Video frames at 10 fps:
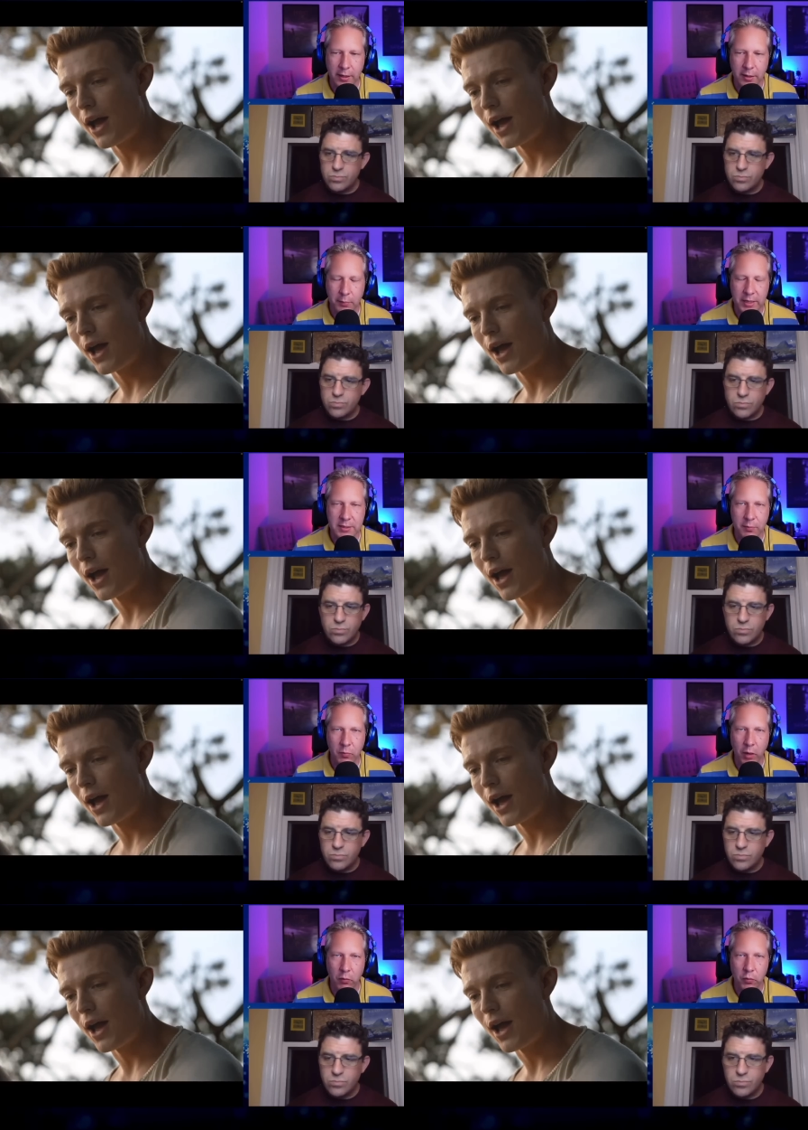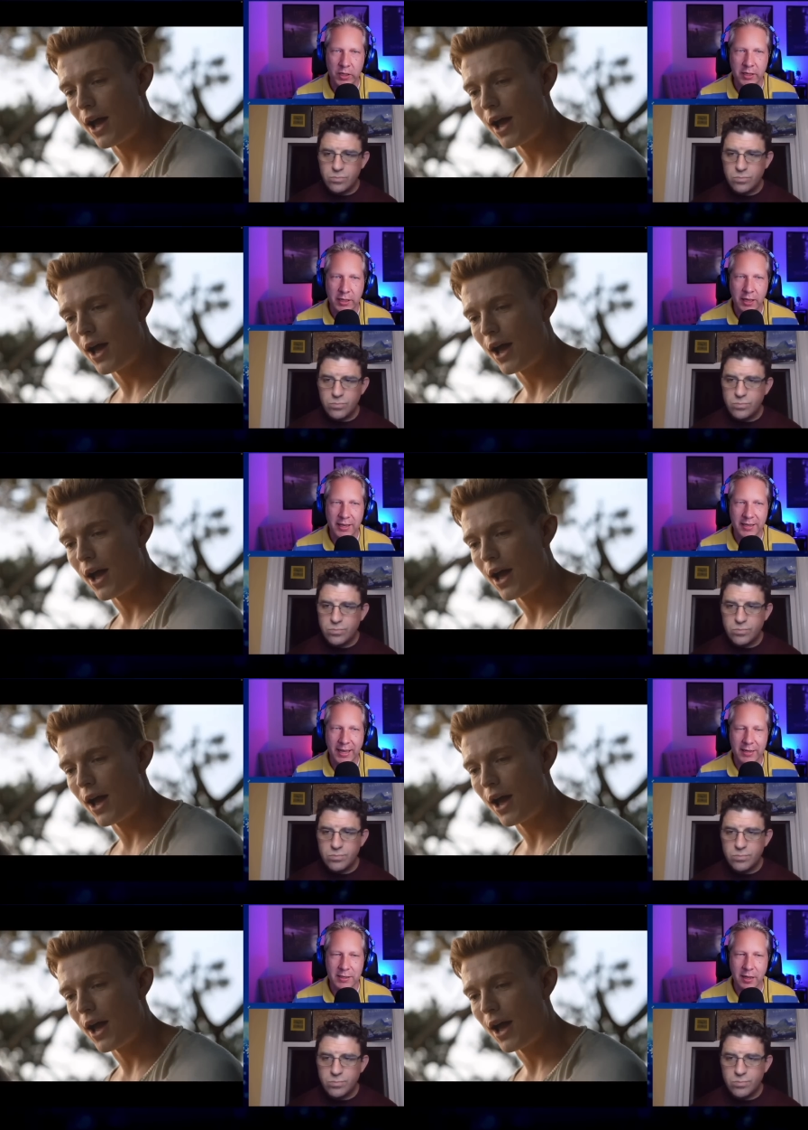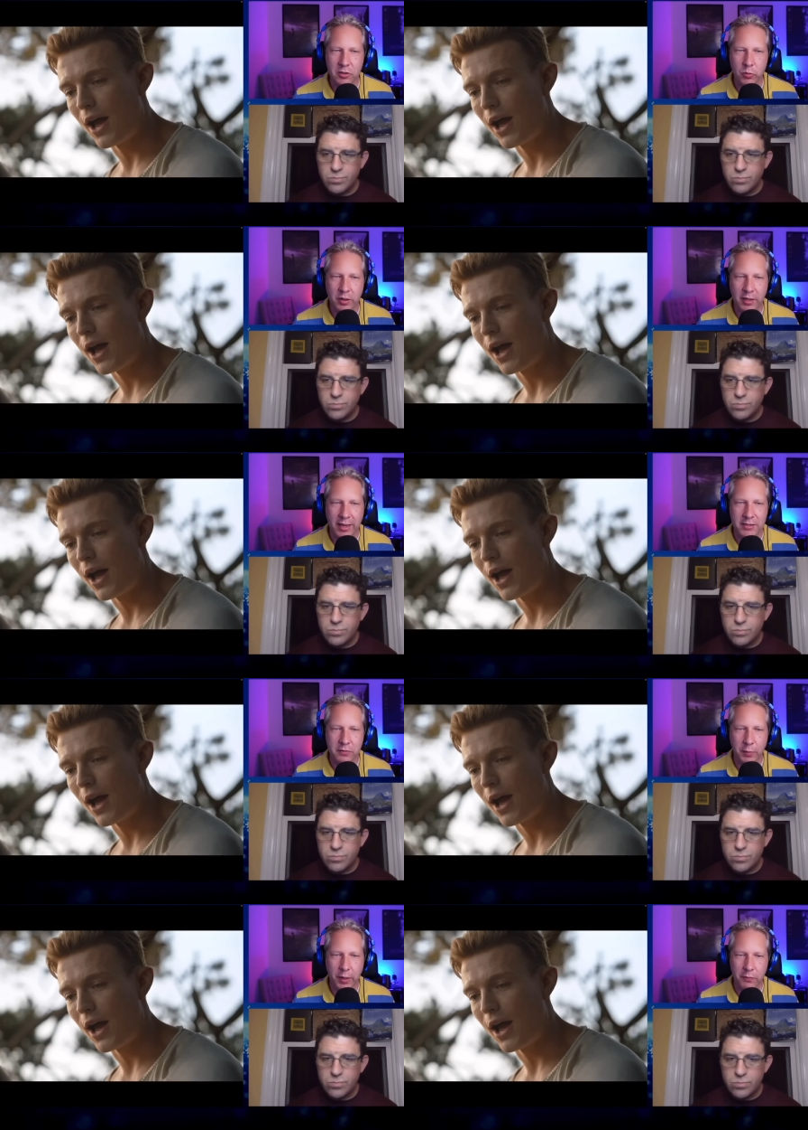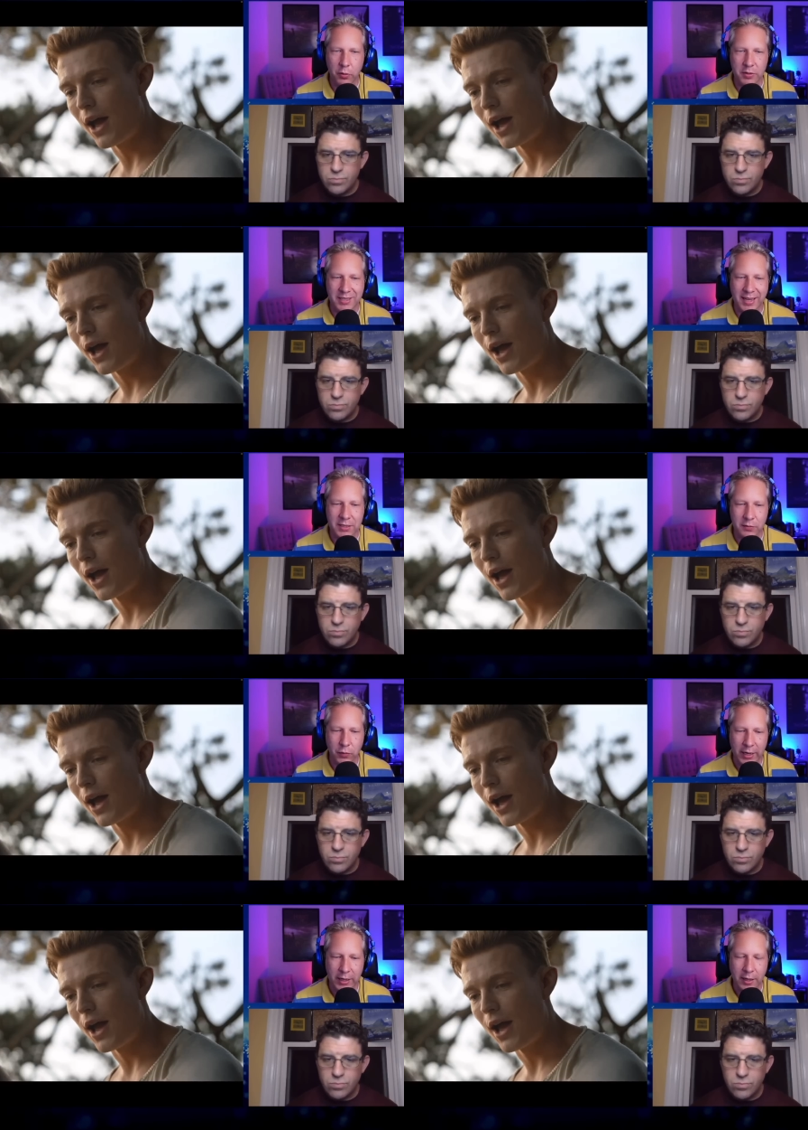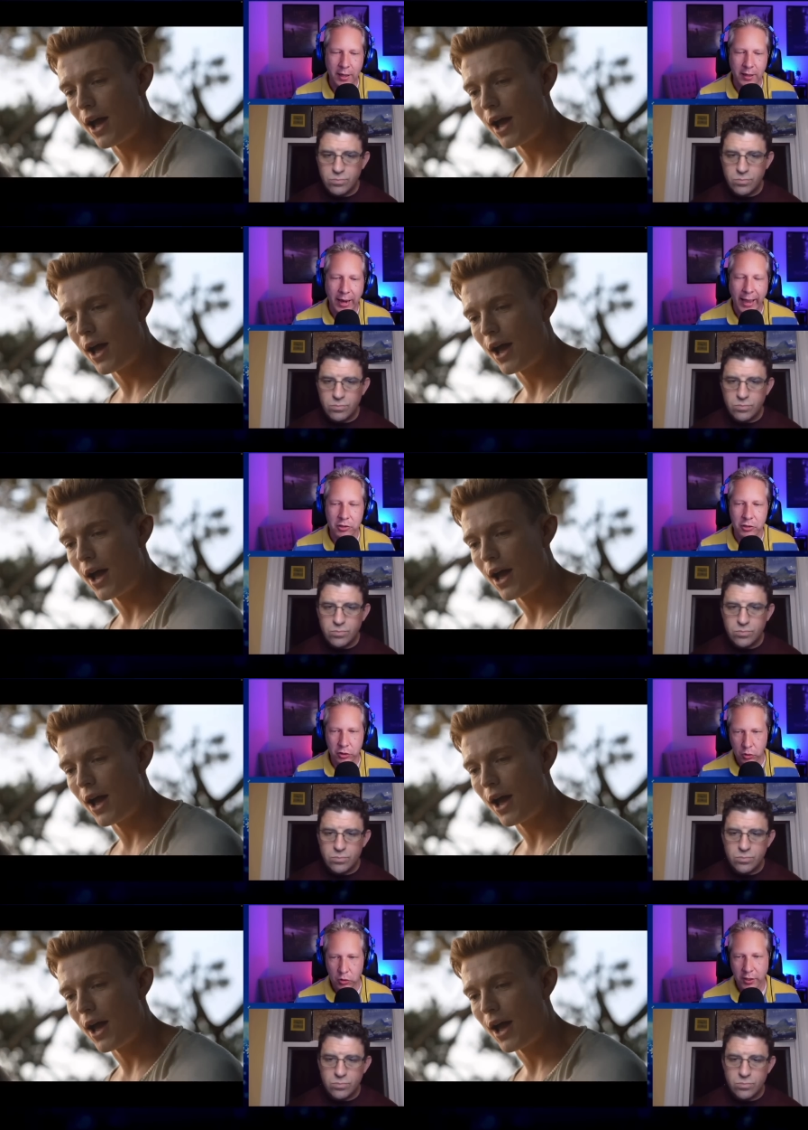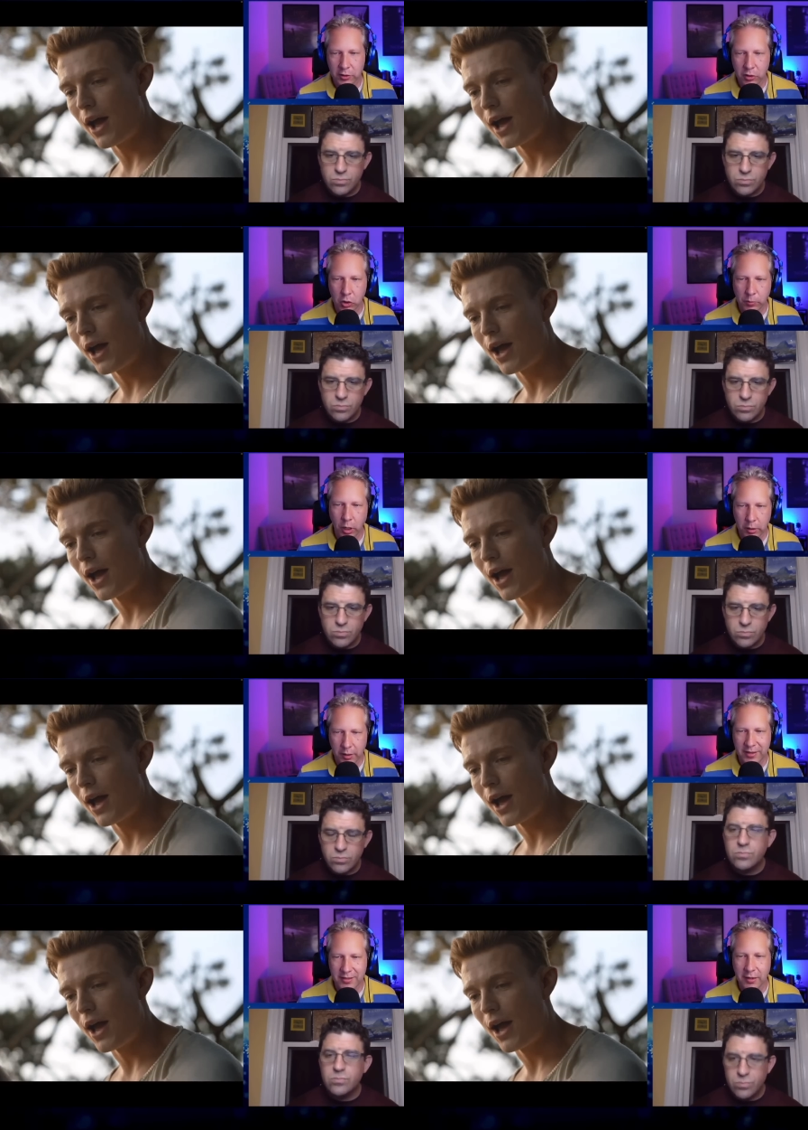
Speaker 1: that makes them really get in touch with the kinds of metaphors and the kinds of writing that actually do touch the human heart the things